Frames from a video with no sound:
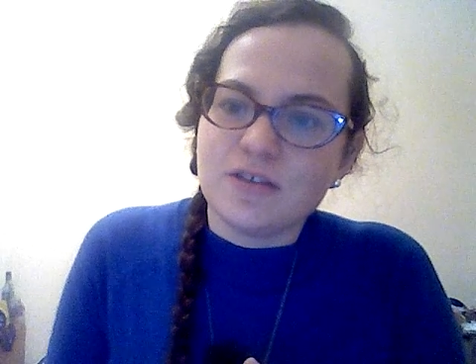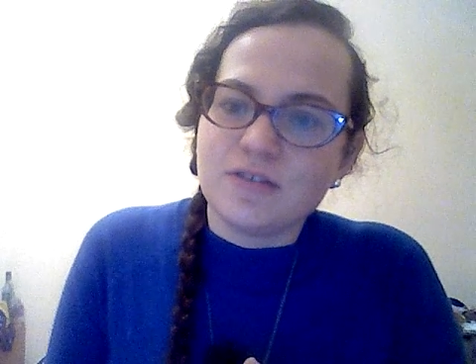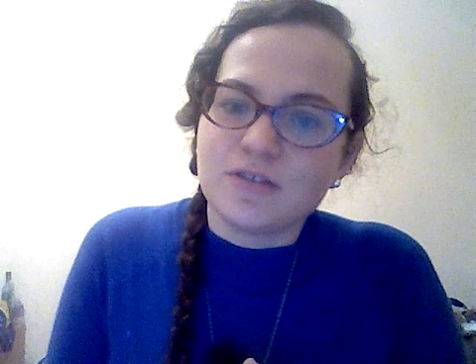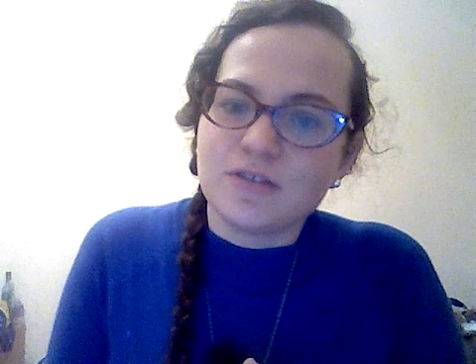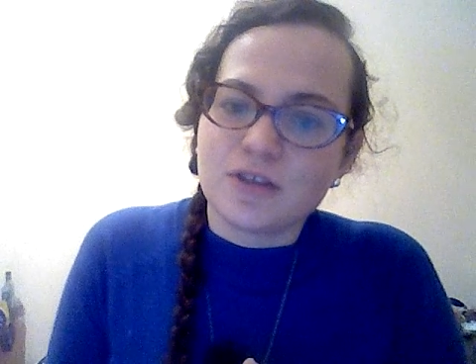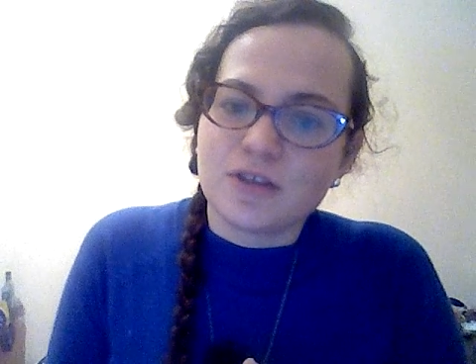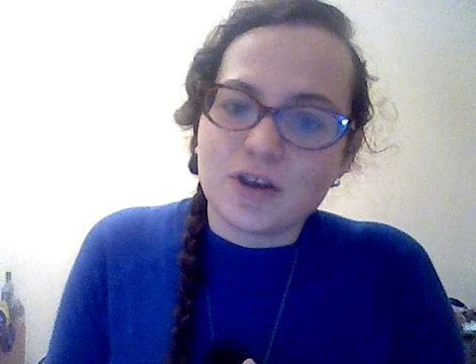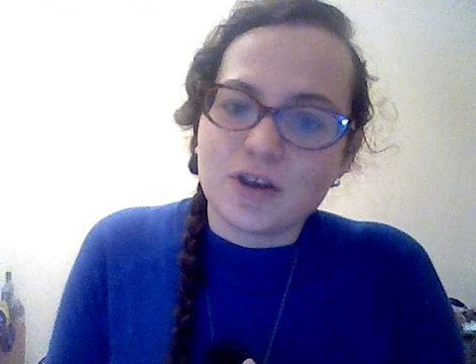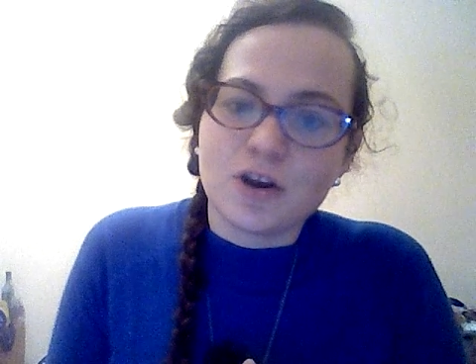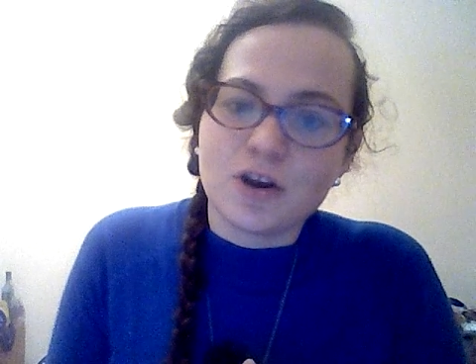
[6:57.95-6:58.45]

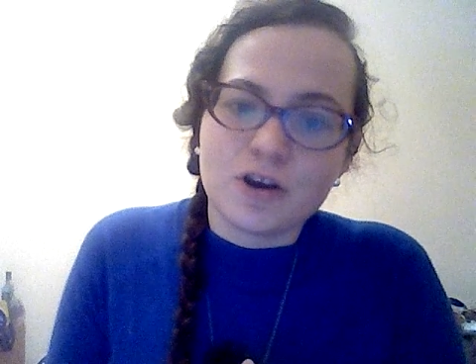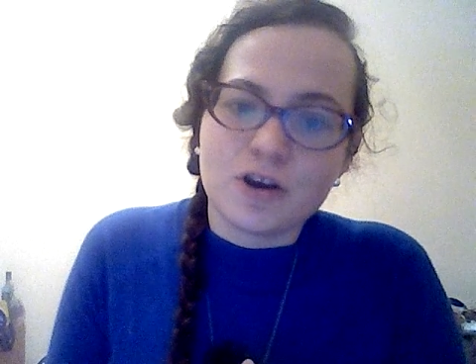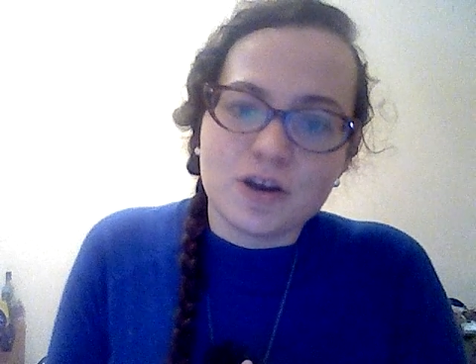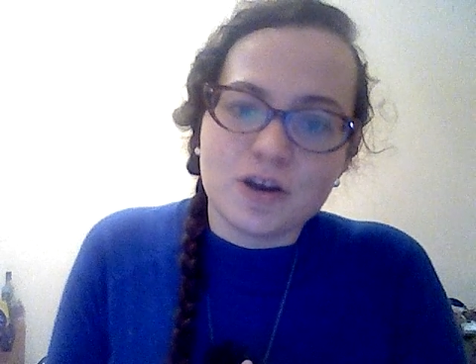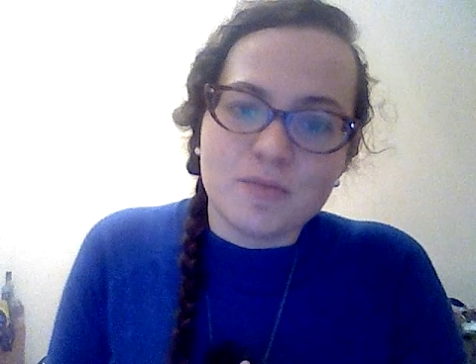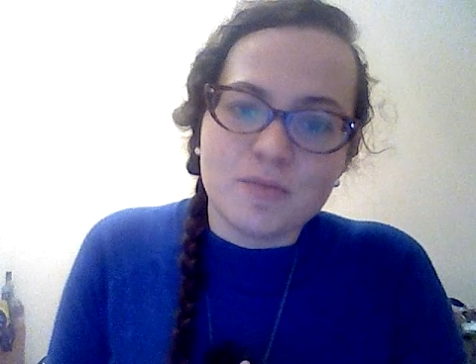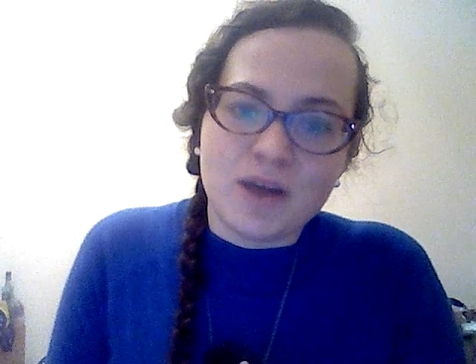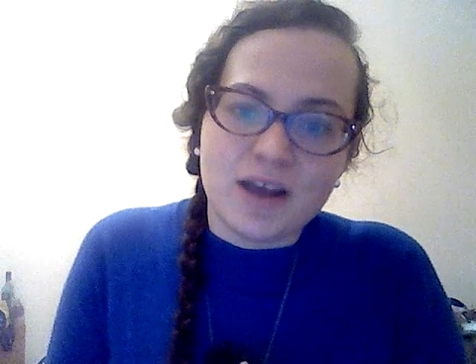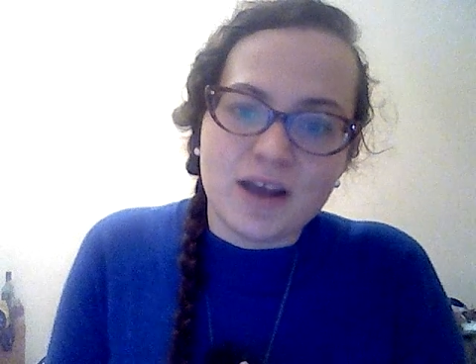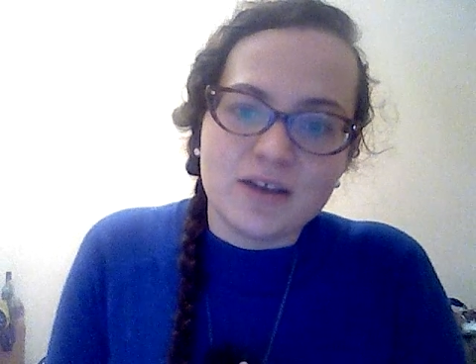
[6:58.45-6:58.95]
the Curry
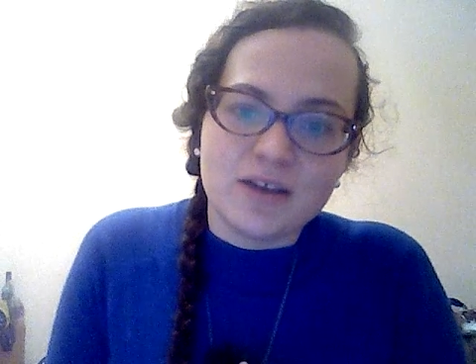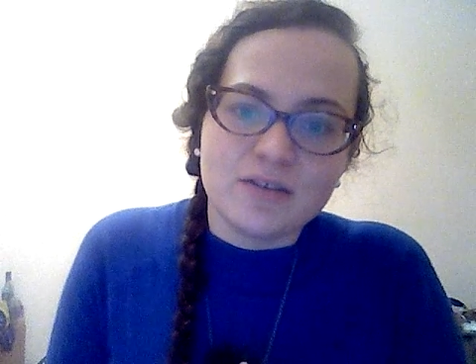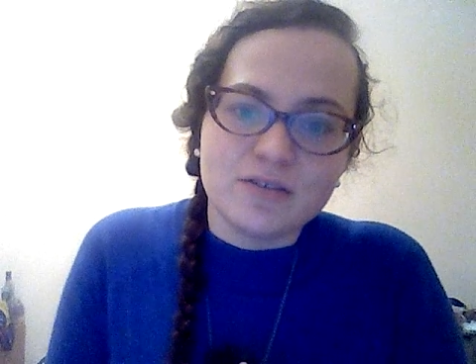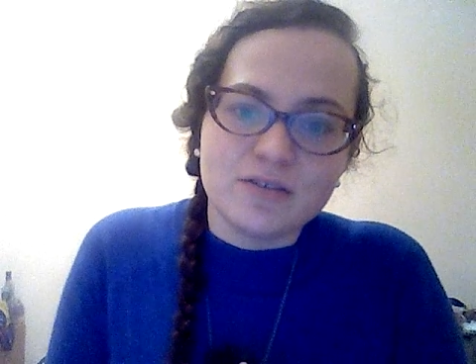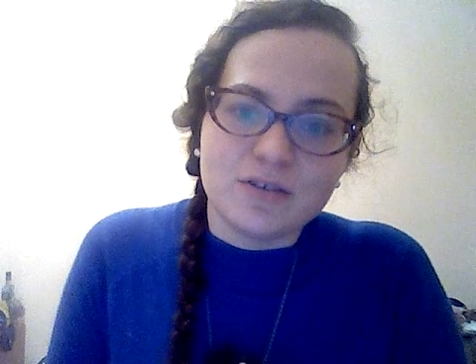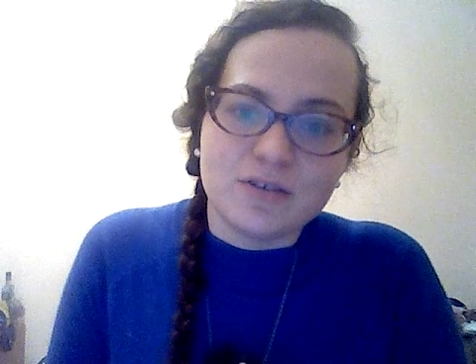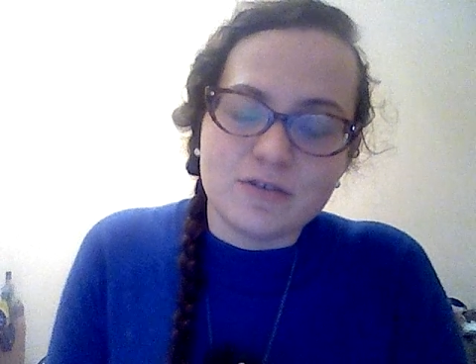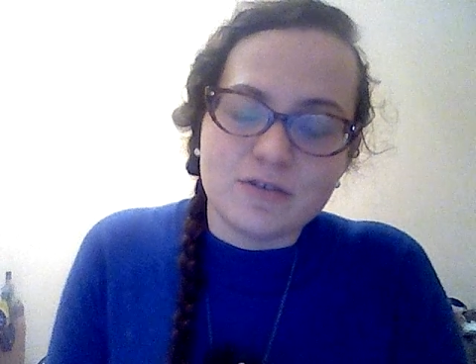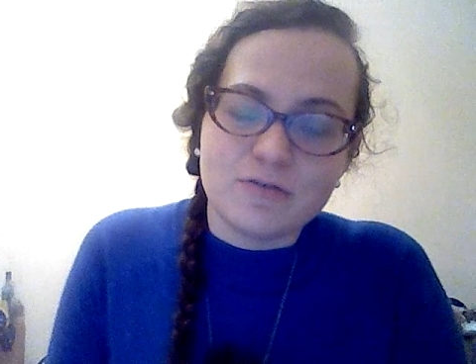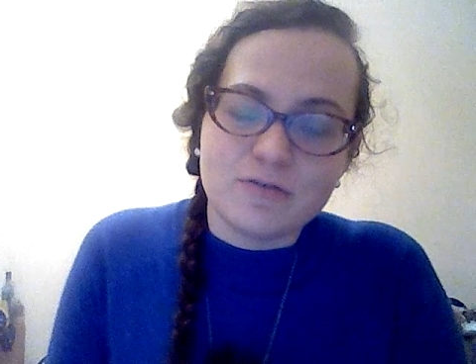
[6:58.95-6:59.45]
Mile,
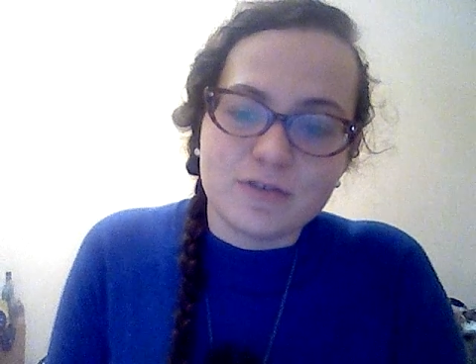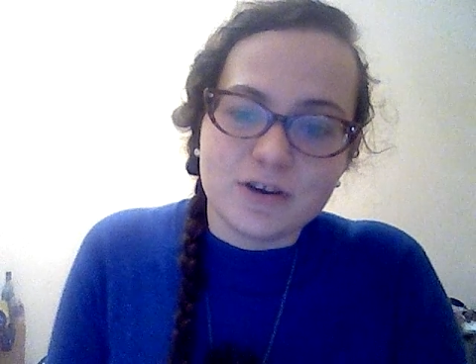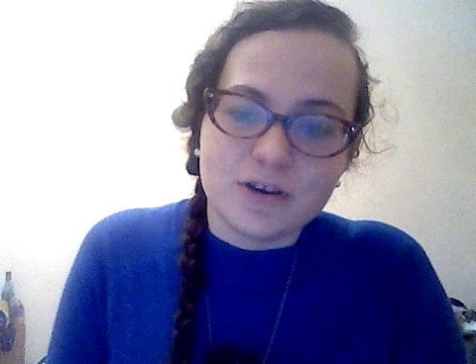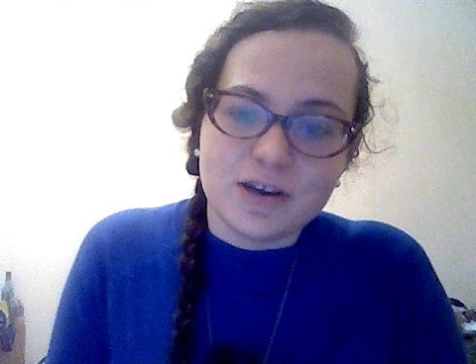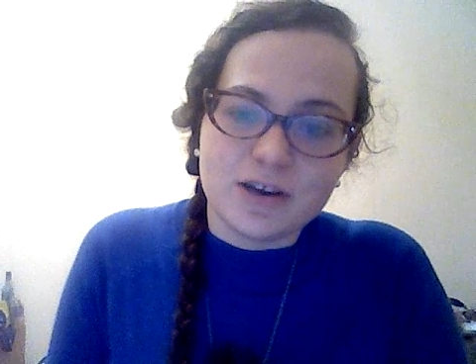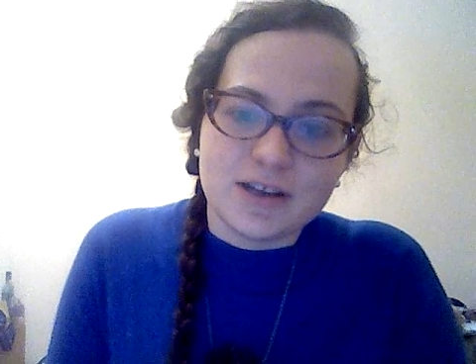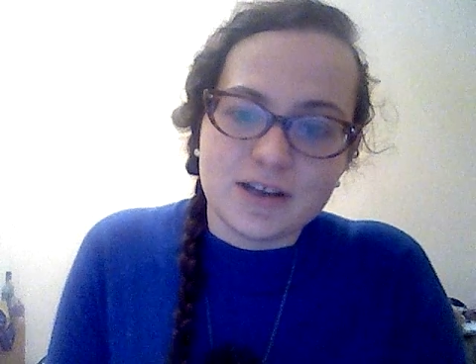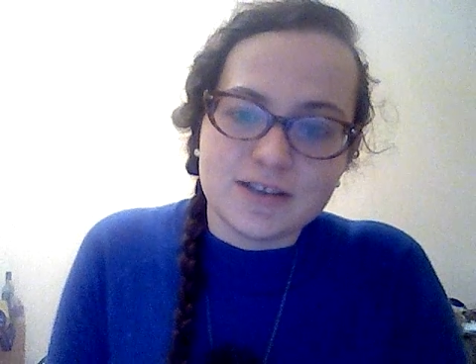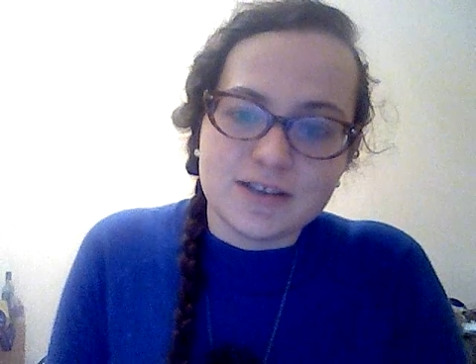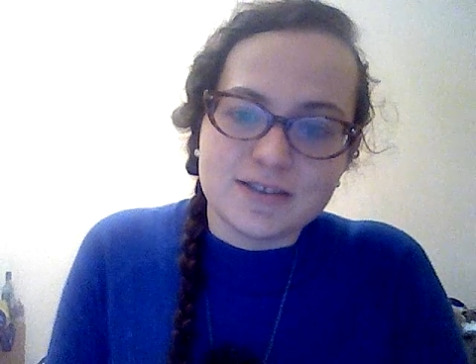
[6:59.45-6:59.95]
known for
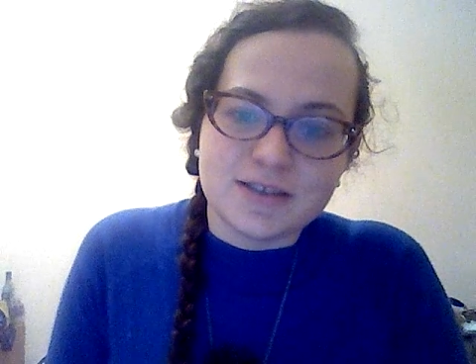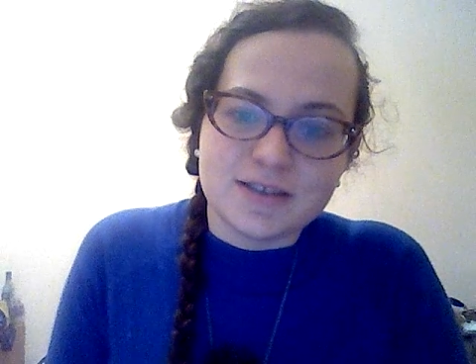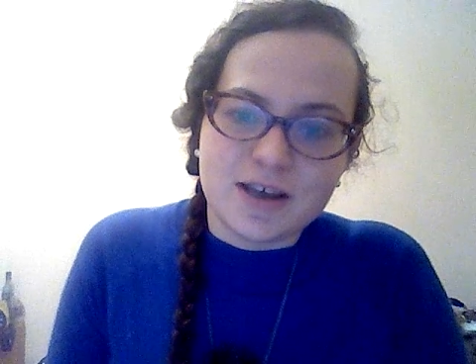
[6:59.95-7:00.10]
its